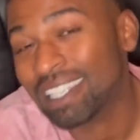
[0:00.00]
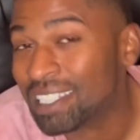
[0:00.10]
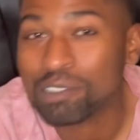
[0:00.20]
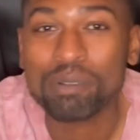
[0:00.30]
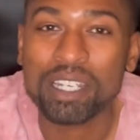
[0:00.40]

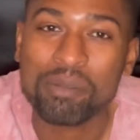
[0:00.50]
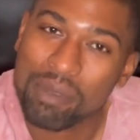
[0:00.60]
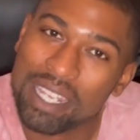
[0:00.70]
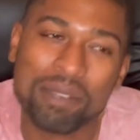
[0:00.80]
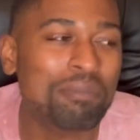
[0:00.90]
it's been a
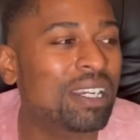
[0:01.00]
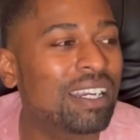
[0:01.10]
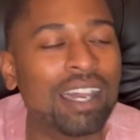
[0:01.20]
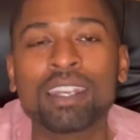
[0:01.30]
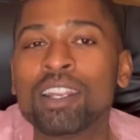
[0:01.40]
minute,
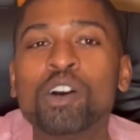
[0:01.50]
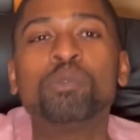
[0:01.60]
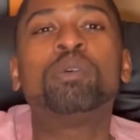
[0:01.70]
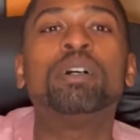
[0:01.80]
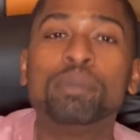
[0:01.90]
bro. I know,
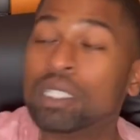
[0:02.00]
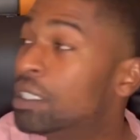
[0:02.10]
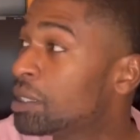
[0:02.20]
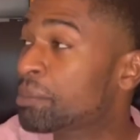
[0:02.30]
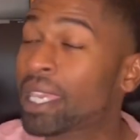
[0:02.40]
bro, but
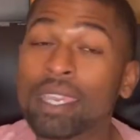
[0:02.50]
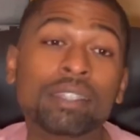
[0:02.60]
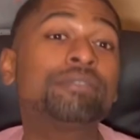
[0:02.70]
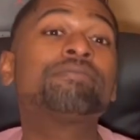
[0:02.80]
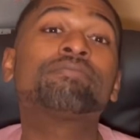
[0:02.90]
look, man.
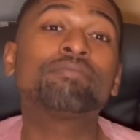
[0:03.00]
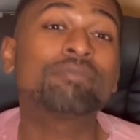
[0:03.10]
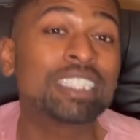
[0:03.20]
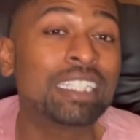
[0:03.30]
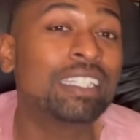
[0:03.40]

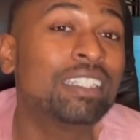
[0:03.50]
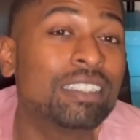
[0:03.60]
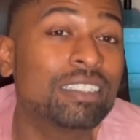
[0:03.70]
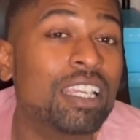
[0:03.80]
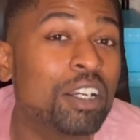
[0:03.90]

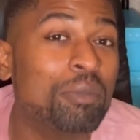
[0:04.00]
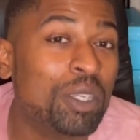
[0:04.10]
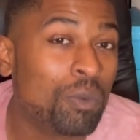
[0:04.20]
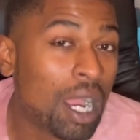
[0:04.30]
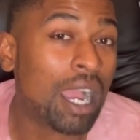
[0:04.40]
Tell me
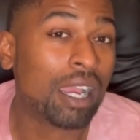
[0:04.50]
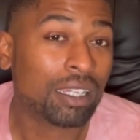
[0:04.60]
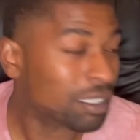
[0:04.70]
why